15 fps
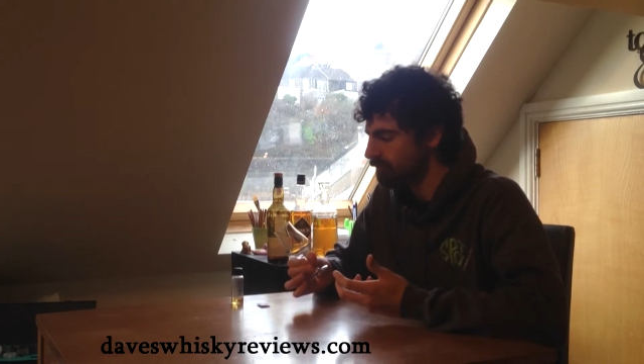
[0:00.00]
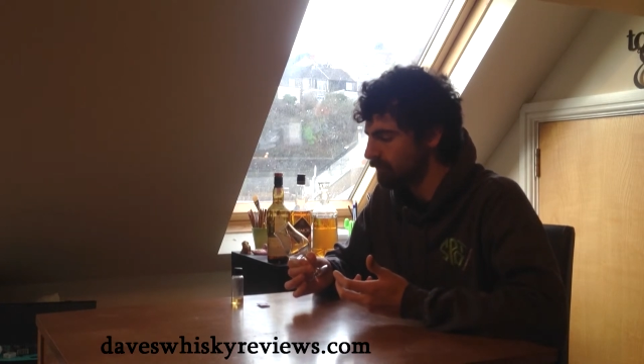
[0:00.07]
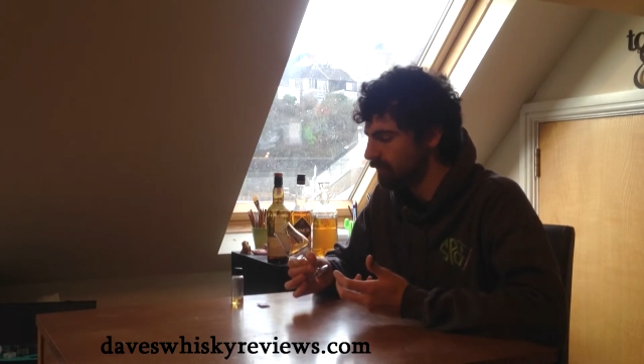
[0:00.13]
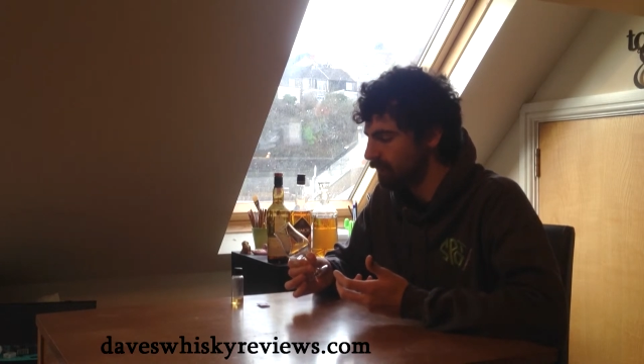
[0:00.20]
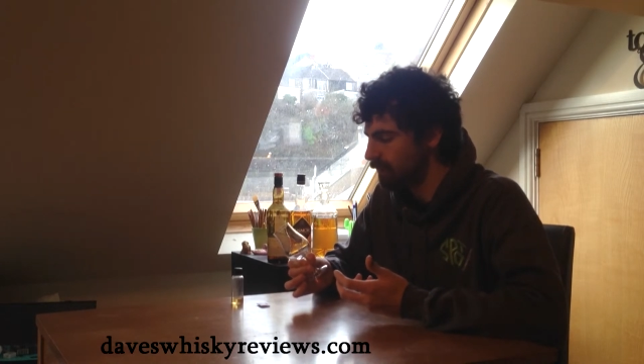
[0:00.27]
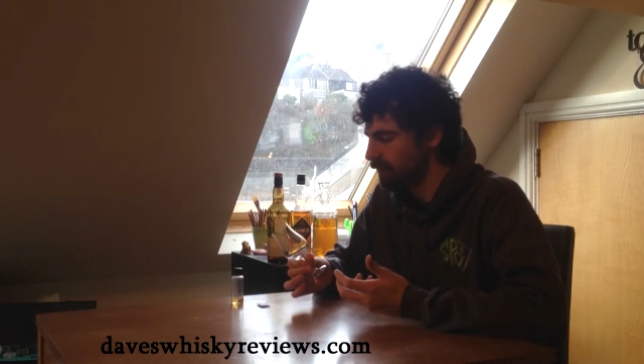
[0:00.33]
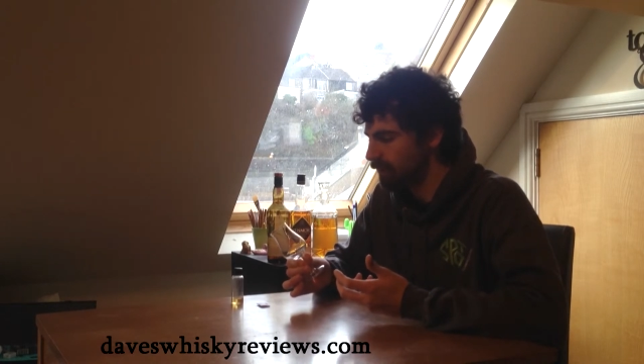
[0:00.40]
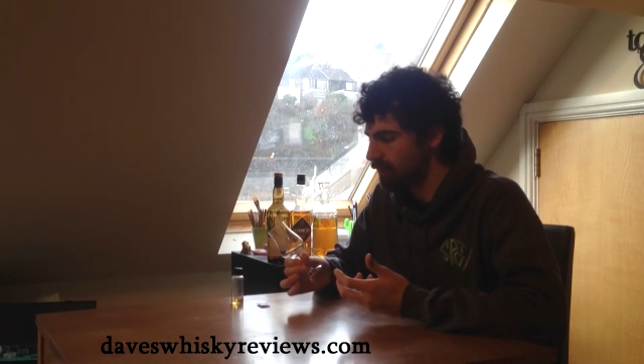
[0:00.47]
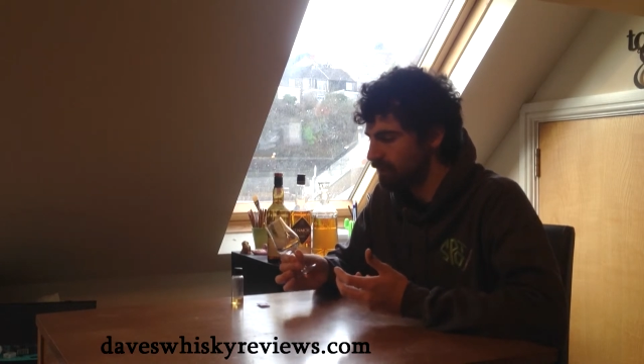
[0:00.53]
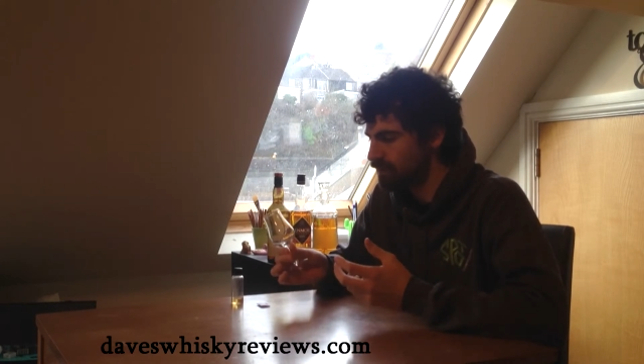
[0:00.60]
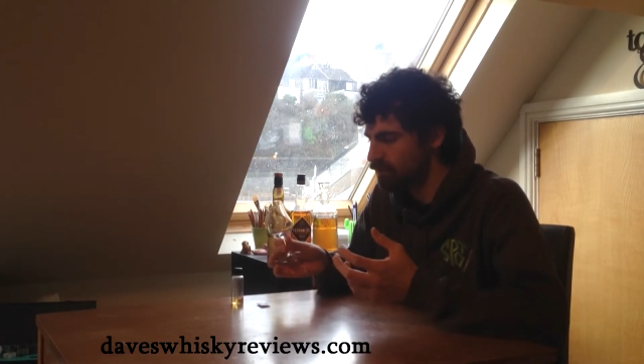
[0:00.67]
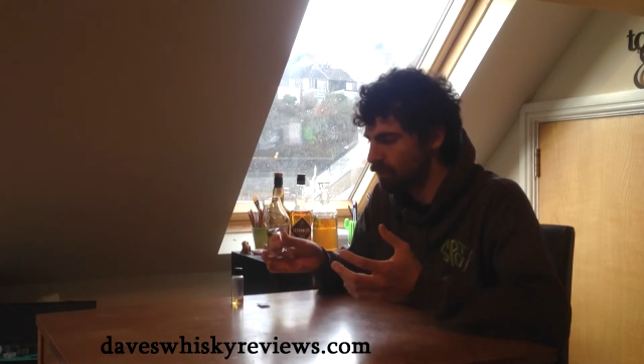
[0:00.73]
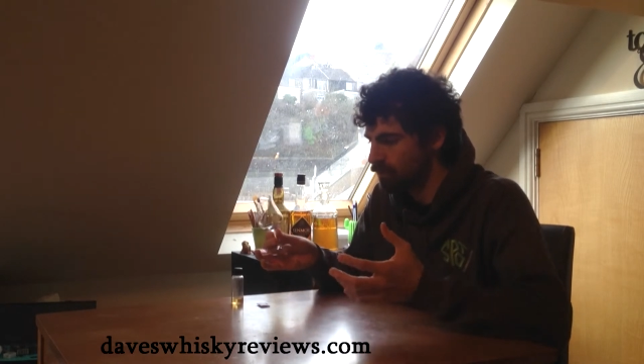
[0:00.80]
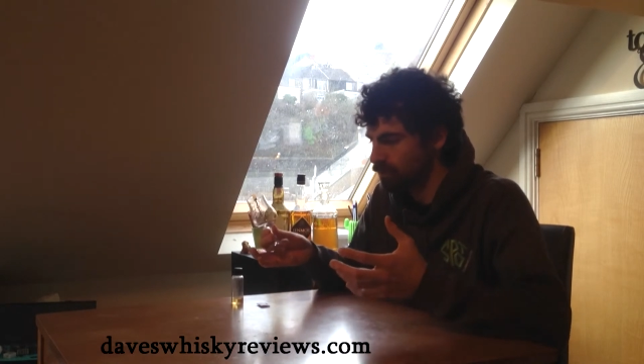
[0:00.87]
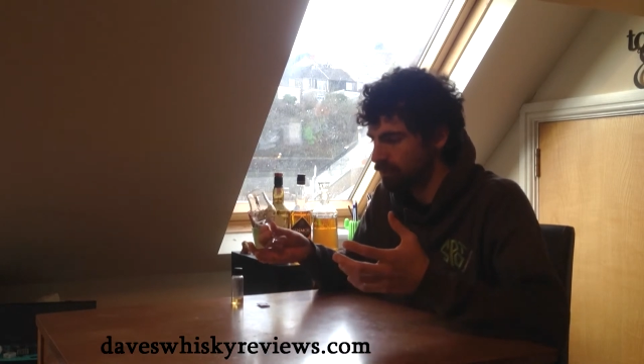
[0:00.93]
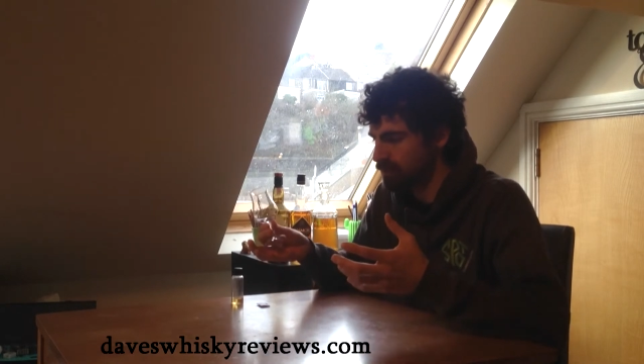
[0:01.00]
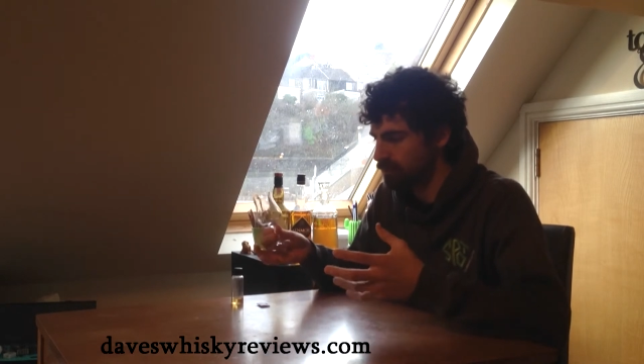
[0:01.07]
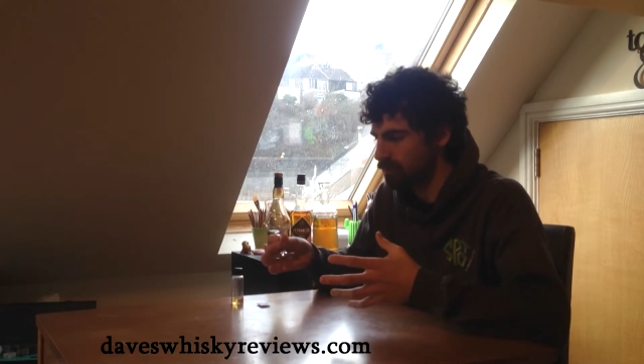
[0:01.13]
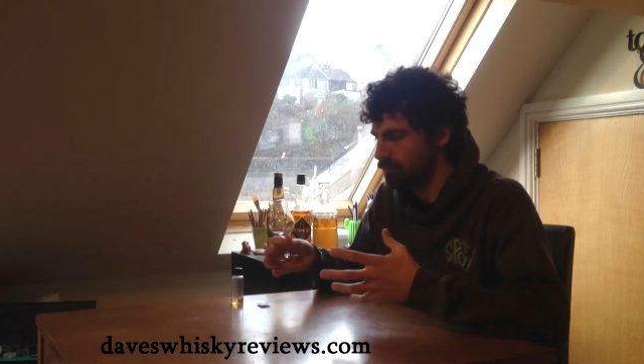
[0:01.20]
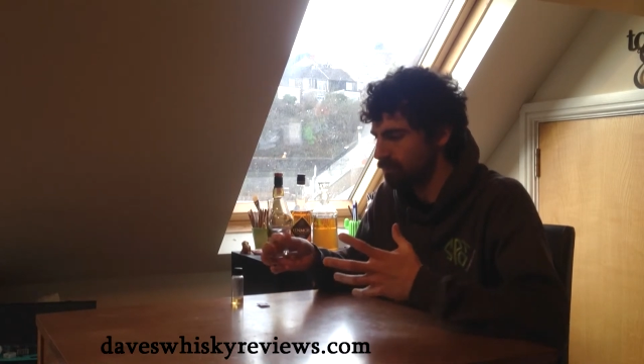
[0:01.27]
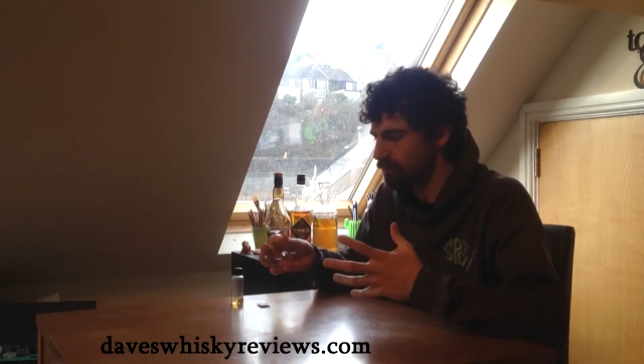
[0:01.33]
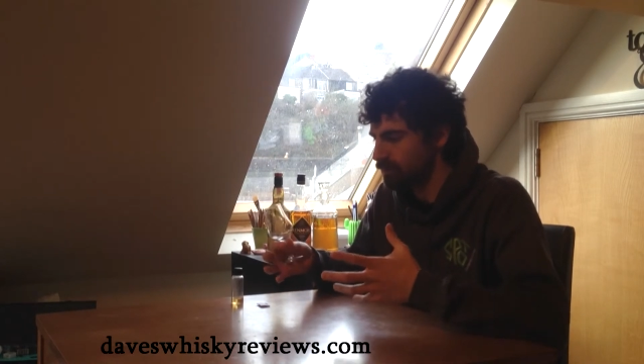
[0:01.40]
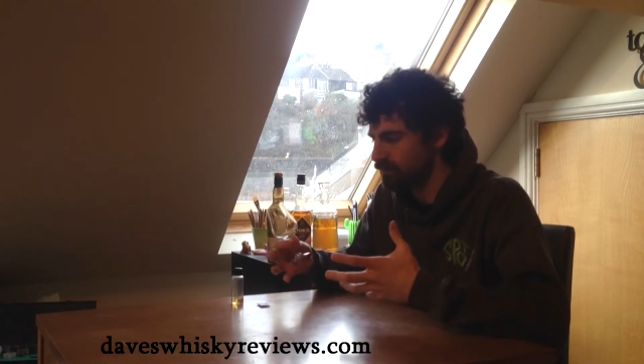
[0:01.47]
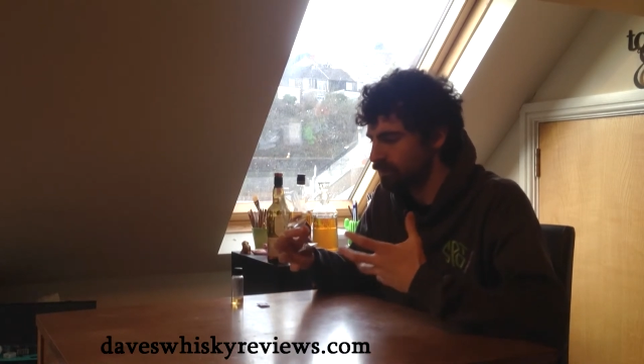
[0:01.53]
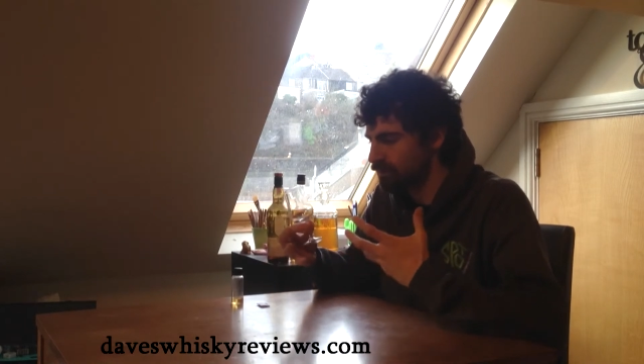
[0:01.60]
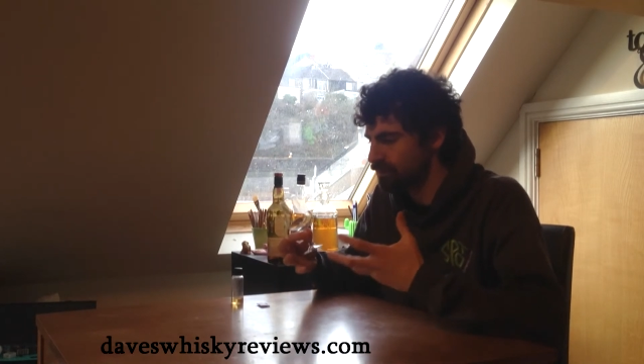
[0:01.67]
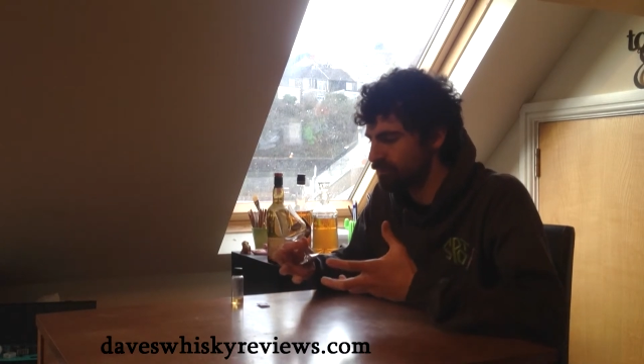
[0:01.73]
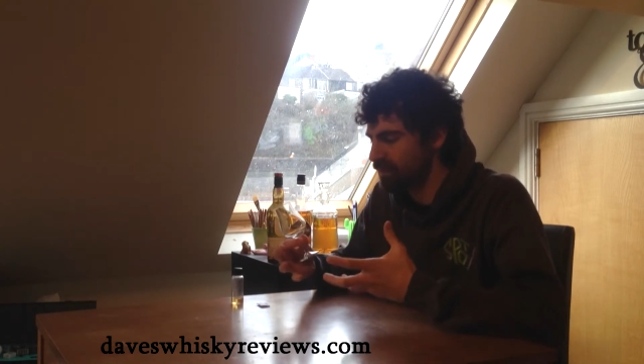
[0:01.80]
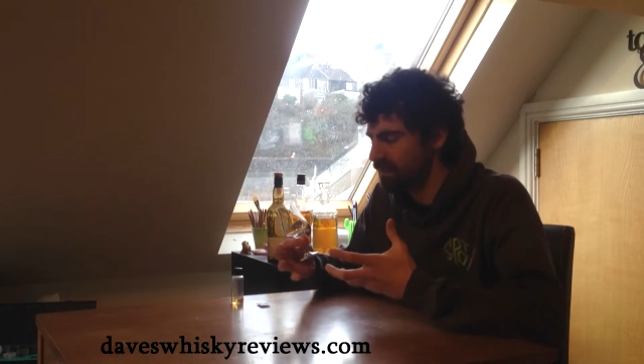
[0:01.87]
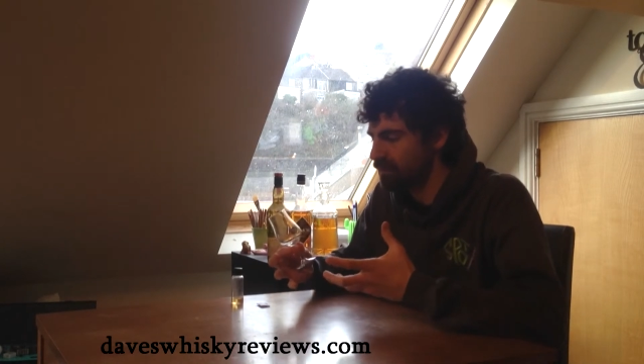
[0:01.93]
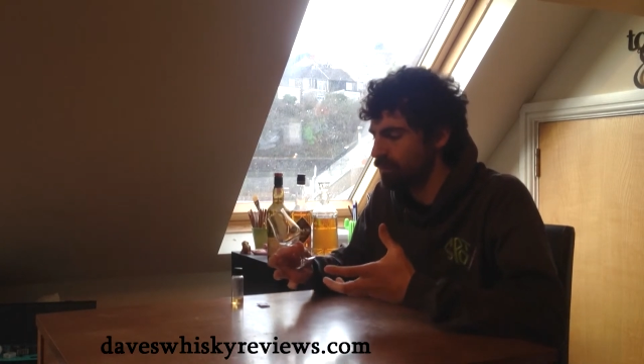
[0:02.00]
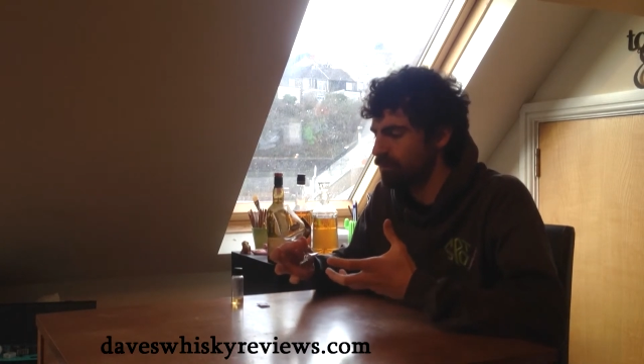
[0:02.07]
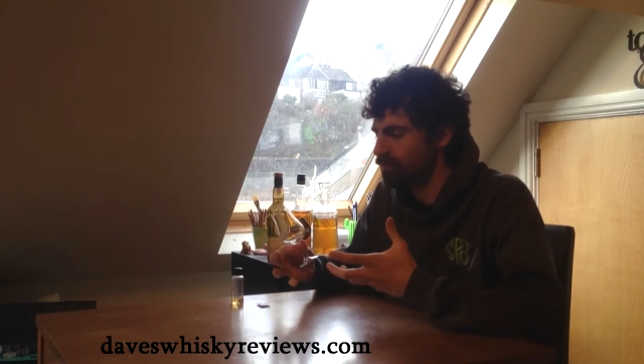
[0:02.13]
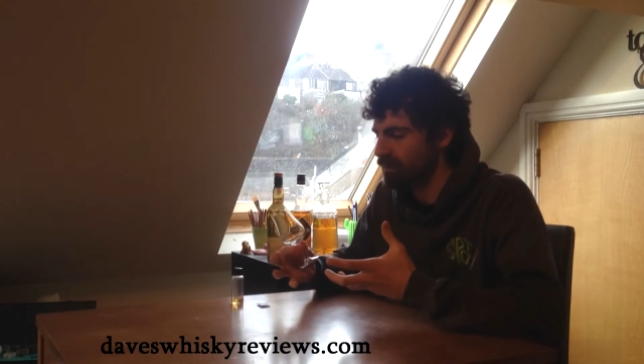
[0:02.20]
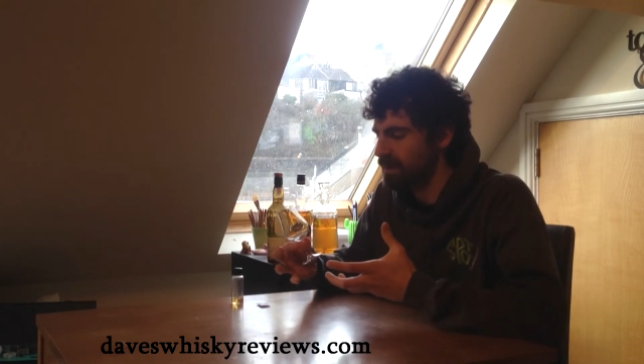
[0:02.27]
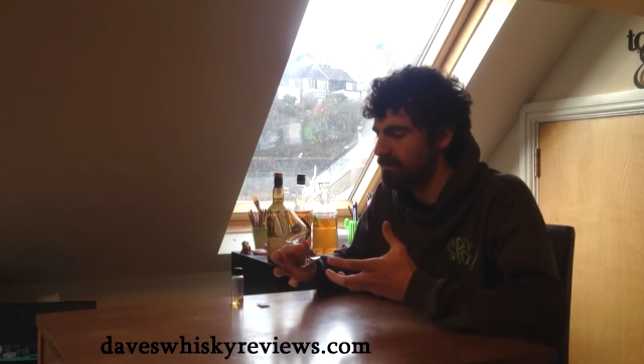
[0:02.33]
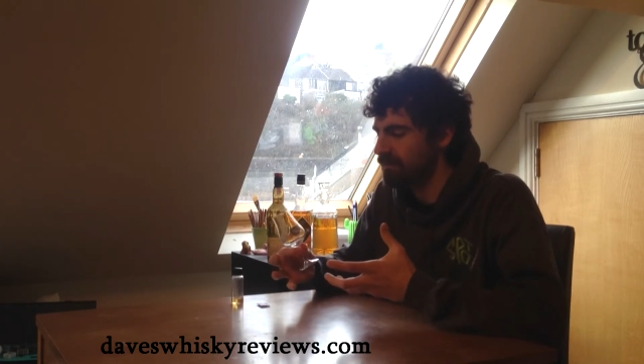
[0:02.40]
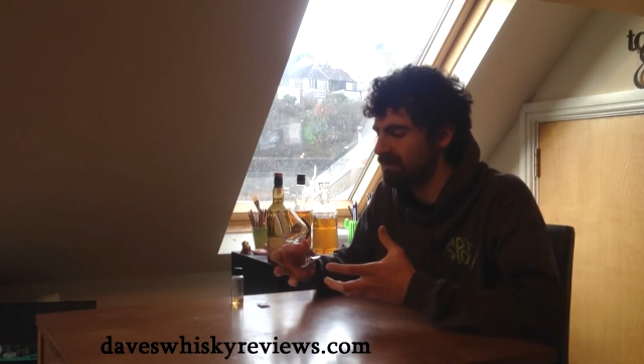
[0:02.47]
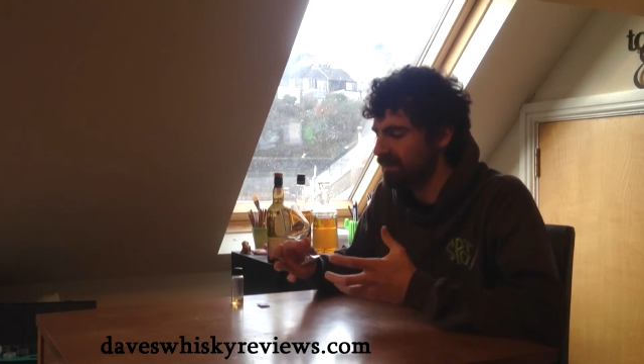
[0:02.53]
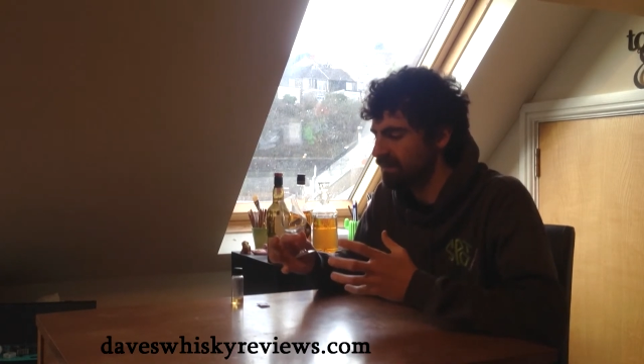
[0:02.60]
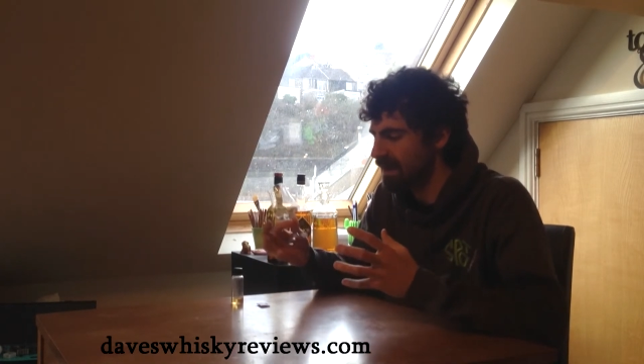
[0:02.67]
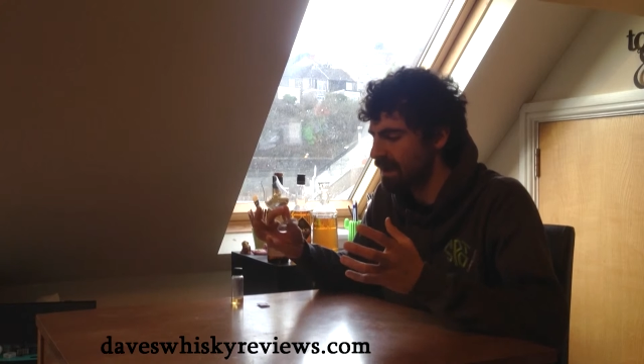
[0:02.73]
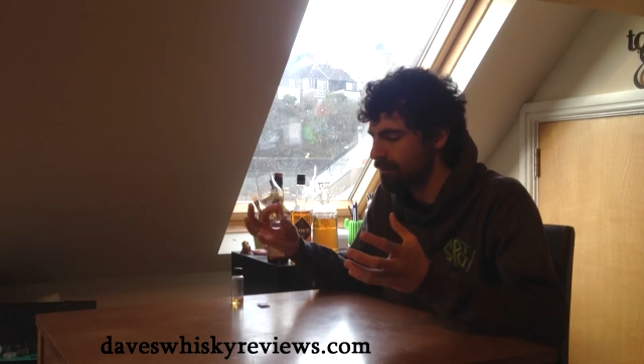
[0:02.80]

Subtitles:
It's not. There's those flavors are there,